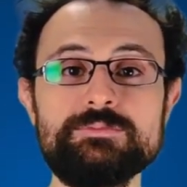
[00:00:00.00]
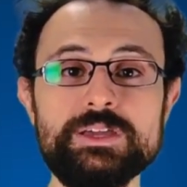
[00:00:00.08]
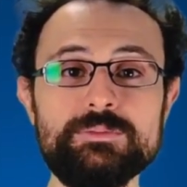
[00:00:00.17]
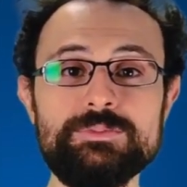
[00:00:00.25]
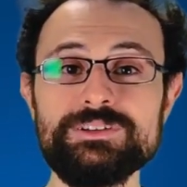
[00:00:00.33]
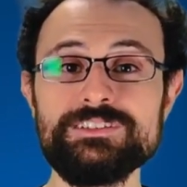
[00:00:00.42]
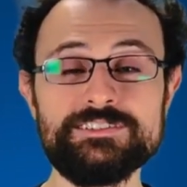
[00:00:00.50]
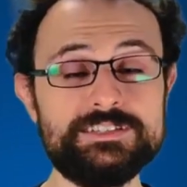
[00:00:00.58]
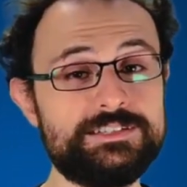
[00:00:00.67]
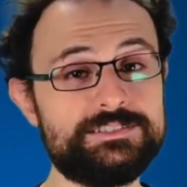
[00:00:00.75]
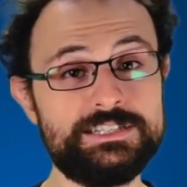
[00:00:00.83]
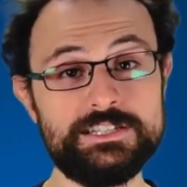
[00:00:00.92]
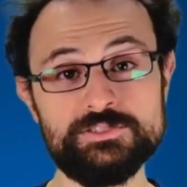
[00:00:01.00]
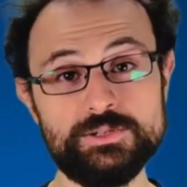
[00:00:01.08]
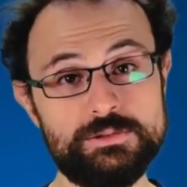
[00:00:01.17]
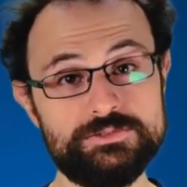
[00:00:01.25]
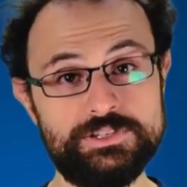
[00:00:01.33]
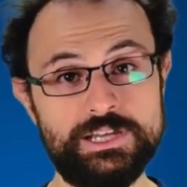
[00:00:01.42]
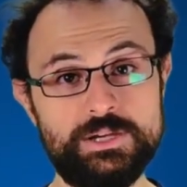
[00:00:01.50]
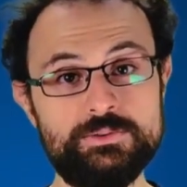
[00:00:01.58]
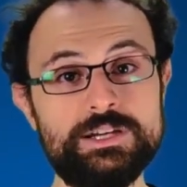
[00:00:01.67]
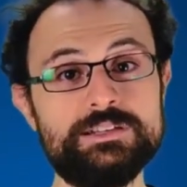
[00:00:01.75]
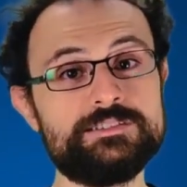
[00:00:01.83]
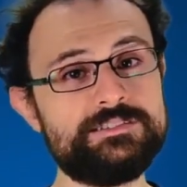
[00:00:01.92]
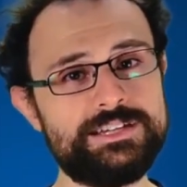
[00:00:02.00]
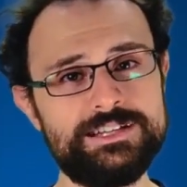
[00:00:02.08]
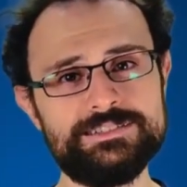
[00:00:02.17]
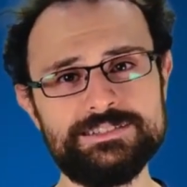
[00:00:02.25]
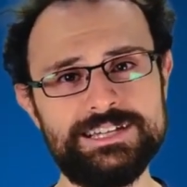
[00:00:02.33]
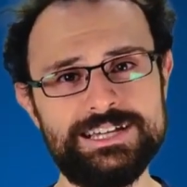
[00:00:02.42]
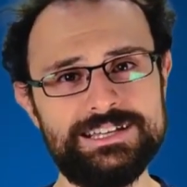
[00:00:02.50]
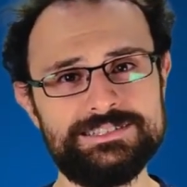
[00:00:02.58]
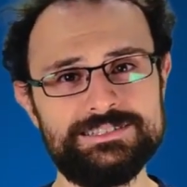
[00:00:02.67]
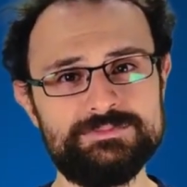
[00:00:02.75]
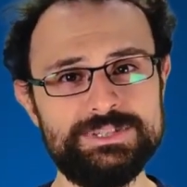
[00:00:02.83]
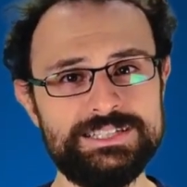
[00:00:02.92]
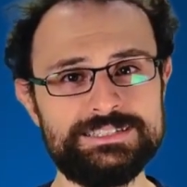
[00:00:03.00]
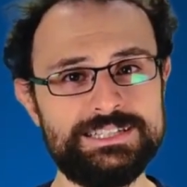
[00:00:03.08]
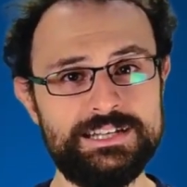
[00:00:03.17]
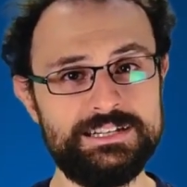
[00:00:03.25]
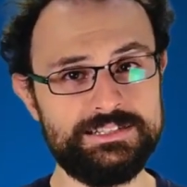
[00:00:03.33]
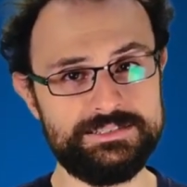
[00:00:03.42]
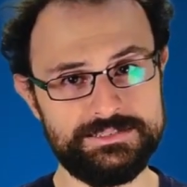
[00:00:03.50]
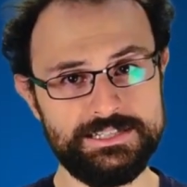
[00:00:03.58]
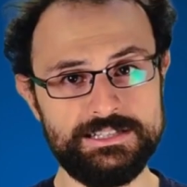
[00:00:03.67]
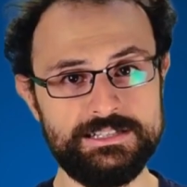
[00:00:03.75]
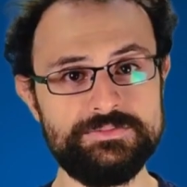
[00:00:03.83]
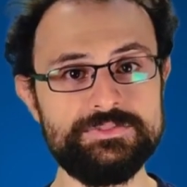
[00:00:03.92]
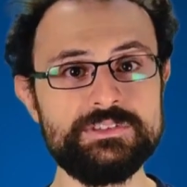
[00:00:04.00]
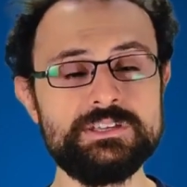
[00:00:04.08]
paper is 6 years old now and science hasn't been standing still.